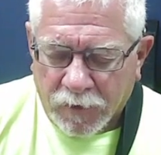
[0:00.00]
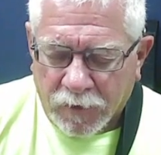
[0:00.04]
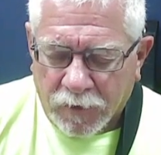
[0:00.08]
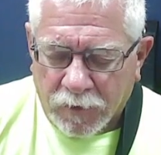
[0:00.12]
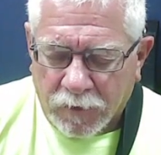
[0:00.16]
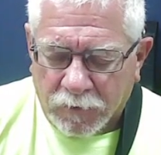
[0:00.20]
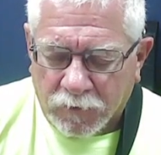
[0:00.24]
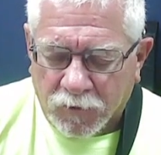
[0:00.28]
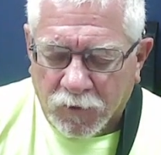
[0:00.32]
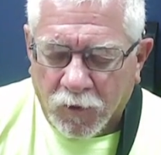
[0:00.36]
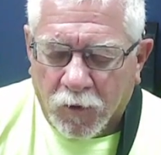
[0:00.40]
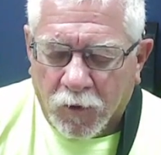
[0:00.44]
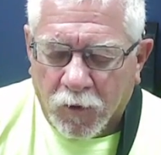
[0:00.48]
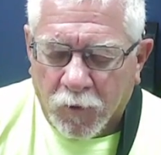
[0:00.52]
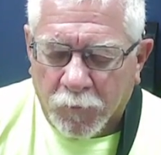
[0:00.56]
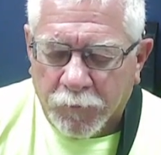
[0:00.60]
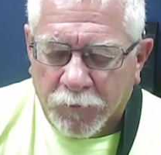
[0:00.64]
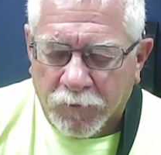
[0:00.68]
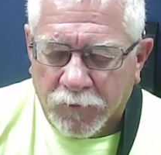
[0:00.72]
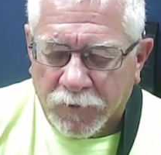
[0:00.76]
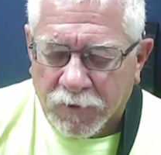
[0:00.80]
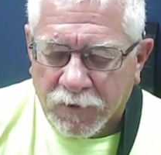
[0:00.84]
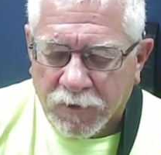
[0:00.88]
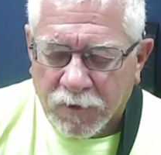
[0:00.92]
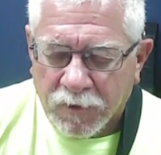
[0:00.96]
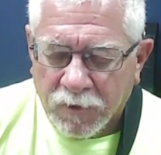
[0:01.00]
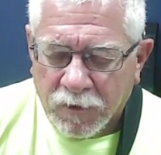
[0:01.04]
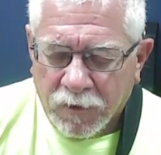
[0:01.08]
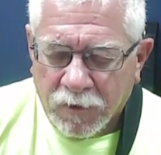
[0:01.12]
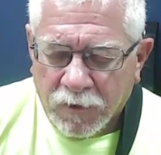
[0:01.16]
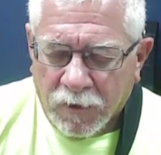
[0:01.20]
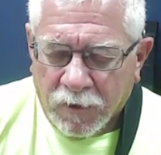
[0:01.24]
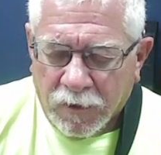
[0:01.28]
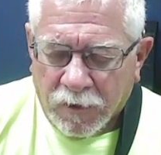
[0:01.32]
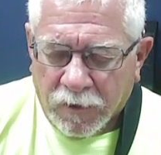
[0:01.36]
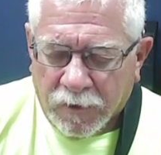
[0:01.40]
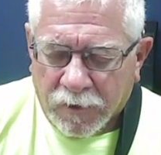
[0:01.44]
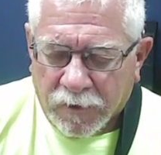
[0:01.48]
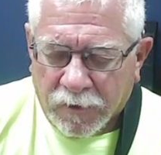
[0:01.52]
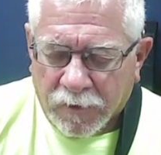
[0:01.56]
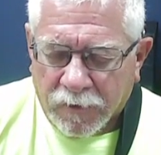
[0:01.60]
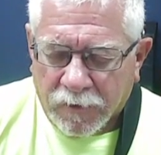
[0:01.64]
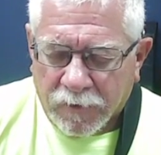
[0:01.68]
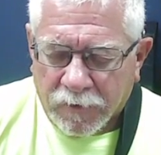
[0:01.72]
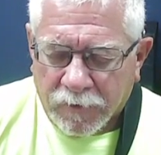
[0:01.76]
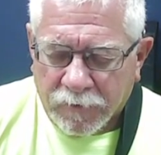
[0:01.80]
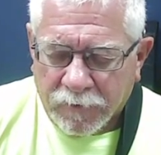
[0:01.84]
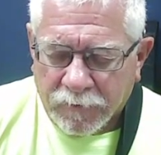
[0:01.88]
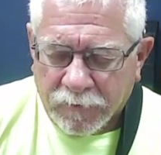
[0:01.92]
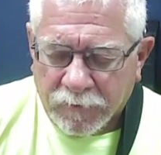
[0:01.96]
interpret uh,
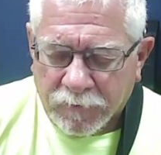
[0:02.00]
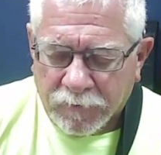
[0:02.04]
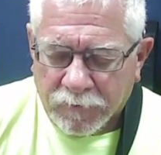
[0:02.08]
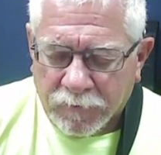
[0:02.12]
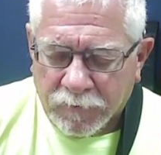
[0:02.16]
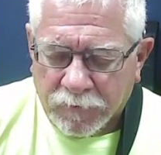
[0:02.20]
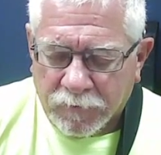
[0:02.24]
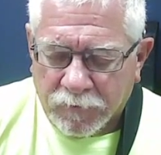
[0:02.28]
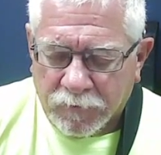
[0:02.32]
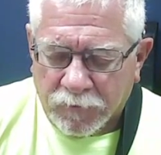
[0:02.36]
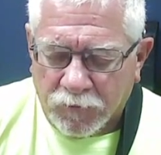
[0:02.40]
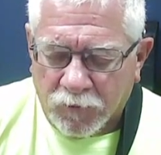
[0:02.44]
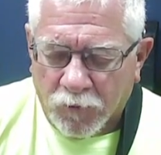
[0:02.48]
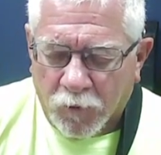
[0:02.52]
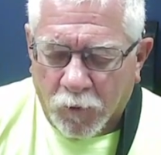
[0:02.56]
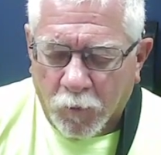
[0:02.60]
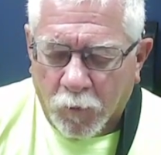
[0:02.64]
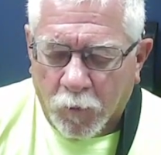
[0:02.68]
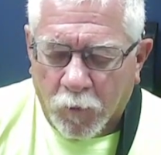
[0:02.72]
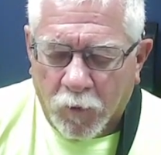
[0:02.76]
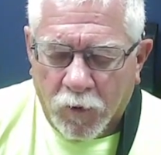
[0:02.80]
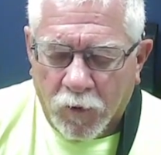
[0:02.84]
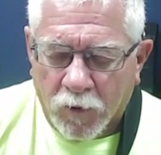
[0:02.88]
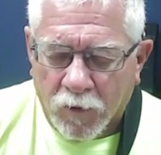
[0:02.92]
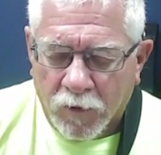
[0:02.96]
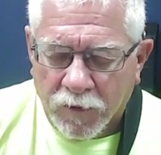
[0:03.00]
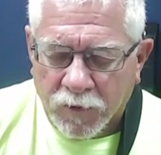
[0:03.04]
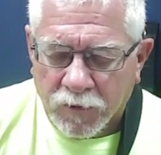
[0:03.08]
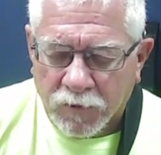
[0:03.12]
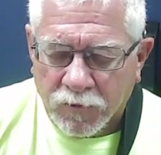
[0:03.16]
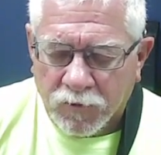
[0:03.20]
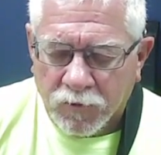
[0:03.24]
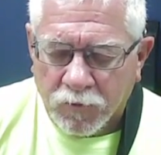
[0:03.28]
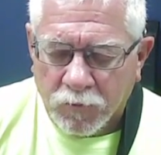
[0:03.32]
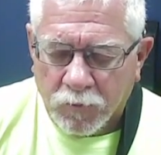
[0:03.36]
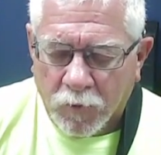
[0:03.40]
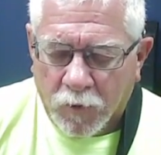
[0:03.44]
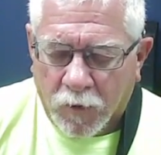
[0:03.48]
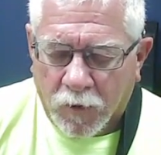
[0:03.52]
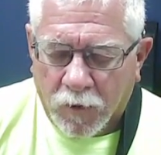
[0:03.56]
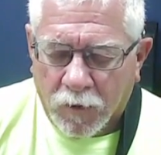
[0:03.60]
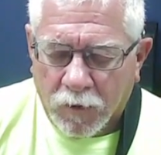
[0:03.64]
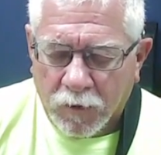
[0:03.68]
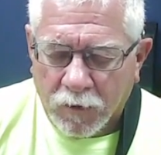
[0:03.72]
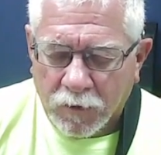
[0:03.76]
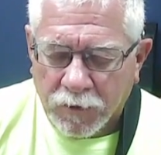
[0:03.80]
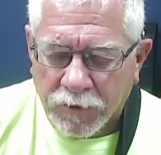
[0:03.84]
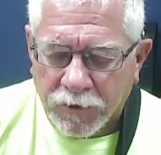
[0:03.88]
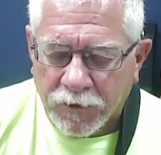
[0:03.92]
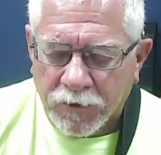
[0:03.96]
your word into our
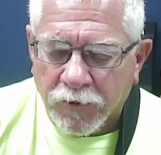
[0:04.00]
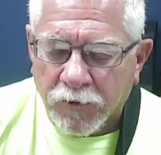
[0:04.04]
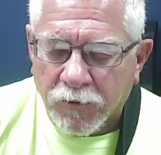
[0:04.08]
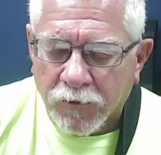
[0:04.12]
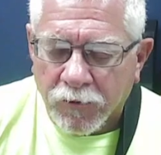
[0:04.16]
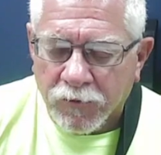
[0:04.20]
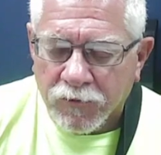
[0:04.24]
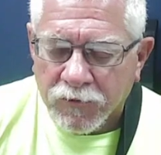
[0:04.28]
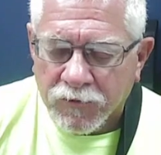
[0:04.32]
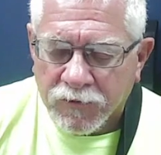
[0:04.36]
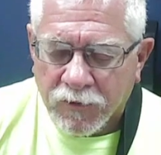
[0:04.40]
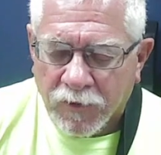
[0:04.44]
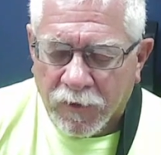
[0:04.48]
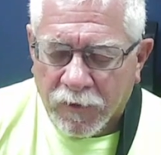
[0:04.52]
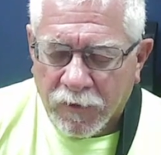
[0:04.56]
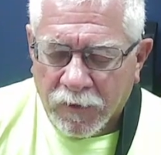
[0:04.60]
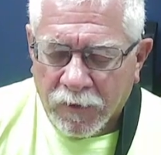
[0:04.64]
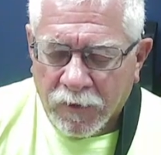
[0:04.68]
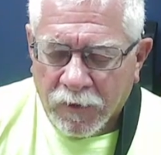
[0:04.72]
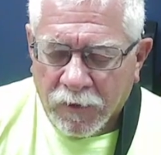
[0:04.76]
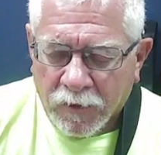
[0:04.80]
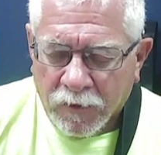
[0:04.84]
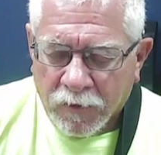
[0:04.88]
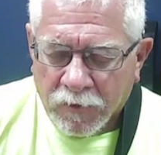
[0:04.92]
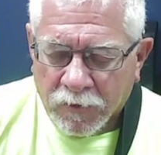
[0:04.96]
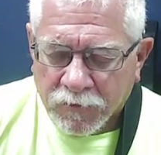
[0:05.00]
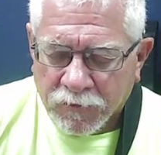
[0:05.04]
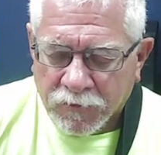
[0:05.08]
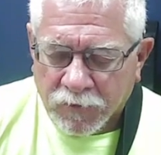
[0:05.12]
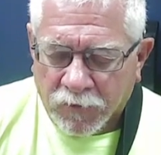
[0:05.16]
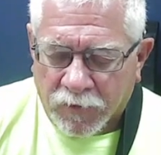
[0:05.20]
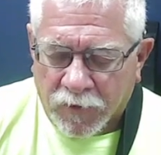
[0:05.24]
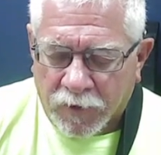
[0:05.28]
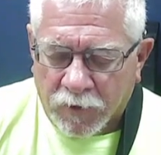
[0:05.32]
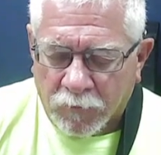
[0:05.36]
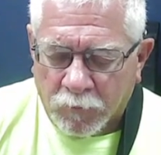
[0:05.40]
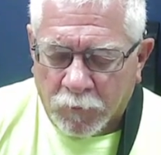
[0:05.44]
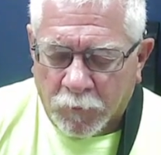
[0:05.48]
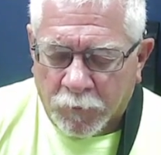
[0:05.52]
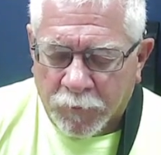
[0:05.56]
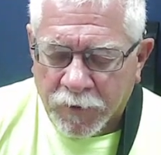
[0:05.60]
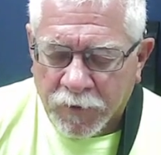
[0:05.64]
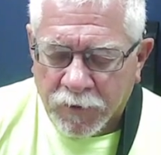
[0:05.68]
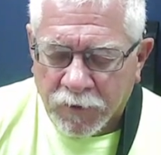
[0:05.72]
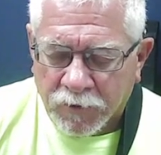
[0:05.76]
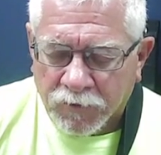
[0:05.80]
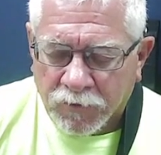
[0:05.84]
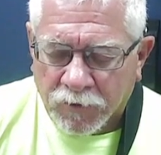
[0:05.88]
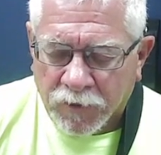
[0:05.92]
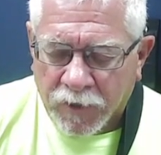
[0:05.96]
ears so that it will
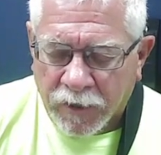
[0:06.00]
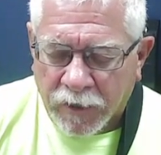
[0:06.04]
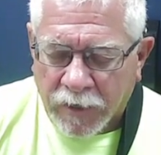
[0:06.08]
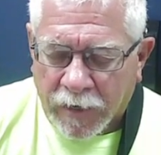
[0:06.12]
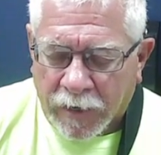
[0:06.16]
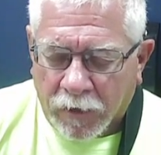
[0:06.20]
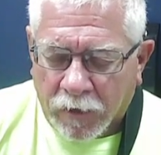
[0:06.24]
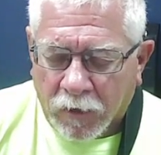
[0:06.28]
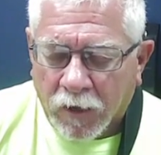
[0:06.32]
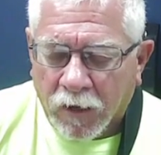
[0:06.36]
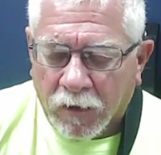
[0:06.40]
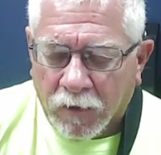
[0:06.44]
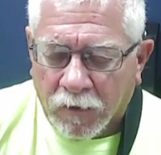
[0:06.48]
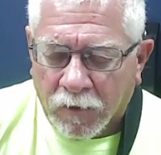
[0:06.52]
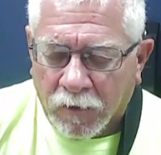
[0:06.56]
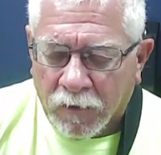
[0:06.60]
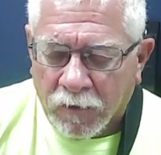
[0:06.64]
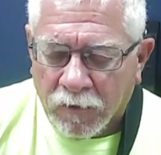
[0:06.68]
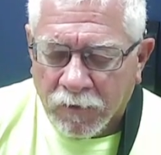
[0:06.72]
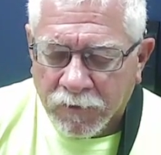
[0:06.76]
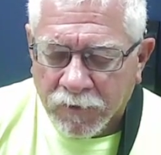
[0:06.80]
penetrate our heart.